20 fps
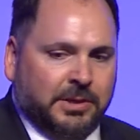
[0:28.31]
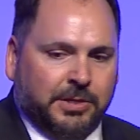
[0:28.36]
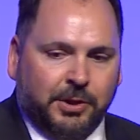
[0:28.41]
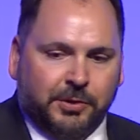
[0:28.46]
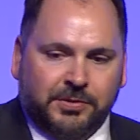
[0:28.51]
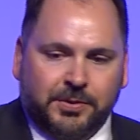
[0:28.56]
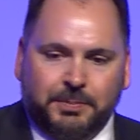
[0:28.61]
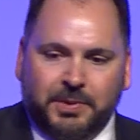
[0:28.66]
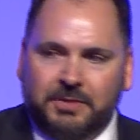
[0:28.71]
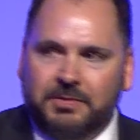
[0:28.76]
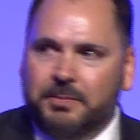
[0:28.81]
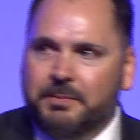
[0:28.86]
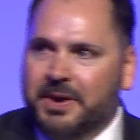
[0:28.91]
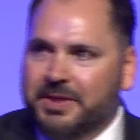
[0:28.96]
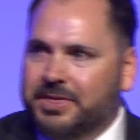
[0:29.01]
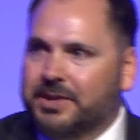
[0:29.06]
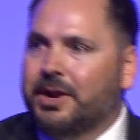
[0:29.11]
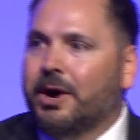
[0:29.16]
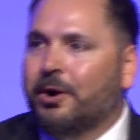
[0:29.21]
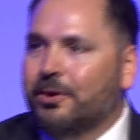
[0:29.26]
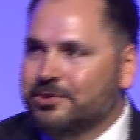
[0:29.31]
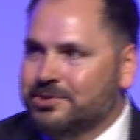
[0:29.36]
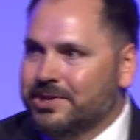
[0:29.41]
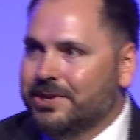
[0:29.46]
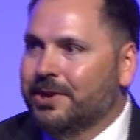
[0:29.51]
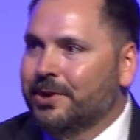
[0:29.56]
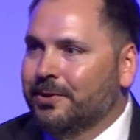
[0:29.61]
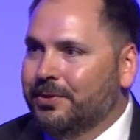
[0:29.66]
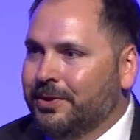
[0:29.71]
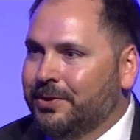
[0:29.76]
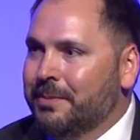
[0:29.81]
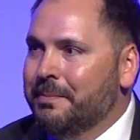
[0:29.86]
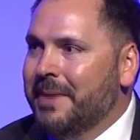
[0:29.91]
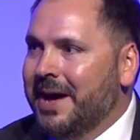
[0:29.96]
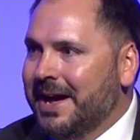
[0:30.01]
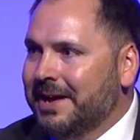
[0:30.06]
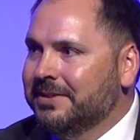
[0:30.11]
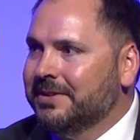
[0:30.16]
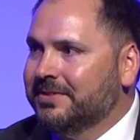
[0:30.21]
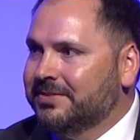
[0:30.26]
there's a bit of a methodology here that's a
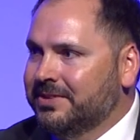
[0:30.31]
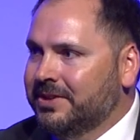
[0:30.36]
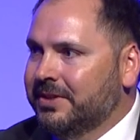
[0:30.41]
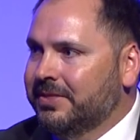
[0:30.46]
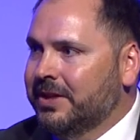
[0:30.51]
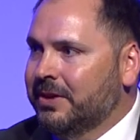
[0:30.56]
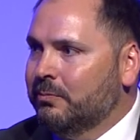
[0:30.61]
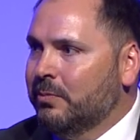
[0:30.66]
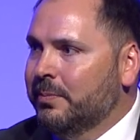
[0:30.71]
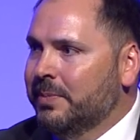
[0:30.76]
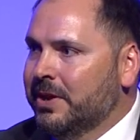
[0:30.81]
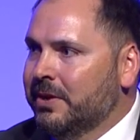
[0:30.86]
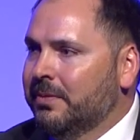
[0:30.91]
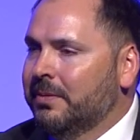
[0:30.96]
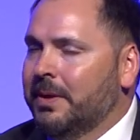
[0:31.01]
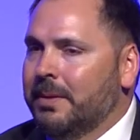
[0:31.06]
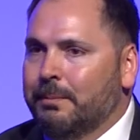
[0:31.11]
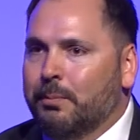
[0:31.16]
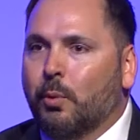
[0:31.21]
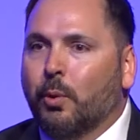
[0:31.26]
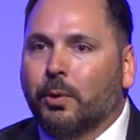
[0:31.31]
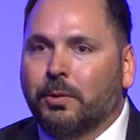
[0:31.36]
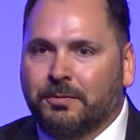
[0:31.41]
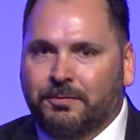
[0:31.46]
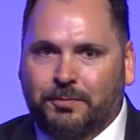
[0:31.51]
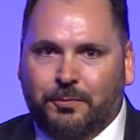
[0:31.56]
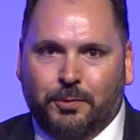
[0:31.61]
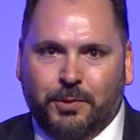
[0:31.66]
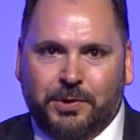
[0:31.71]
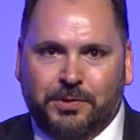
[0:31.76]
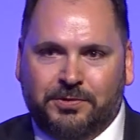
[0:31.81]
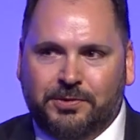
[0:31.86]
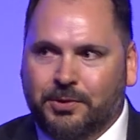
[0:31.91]
madness that I think will be important for you.